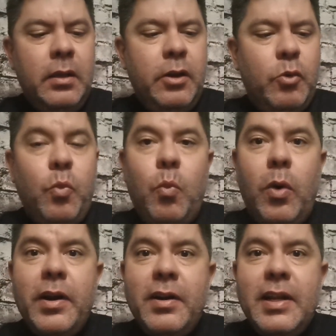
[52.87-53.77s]

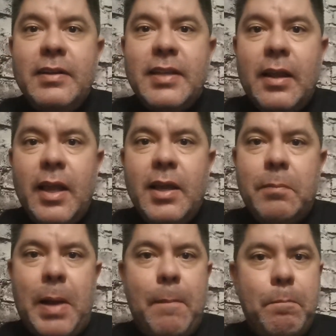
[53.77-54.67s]
One of the things I like
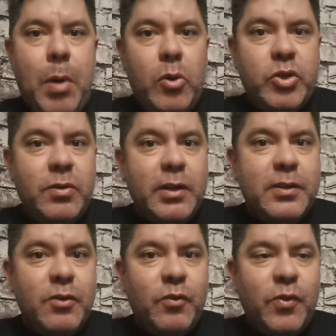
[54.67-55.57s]
about
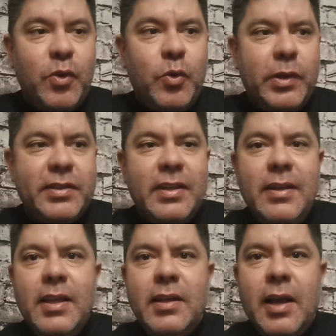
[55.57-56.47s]
Beaujolais Nouveau is